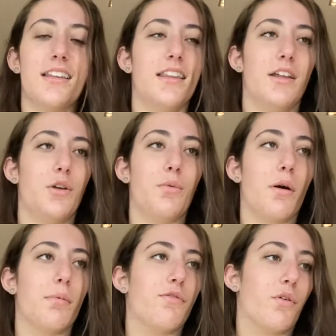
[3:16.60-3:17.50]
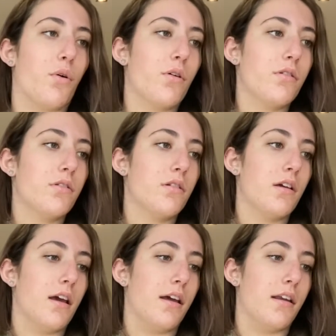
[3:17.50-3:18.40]
than you were before,
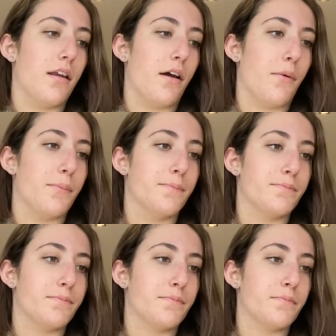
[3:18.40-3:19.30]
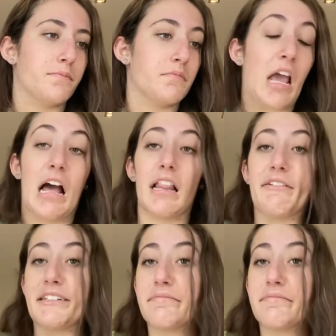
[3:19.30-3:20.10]
and I love it.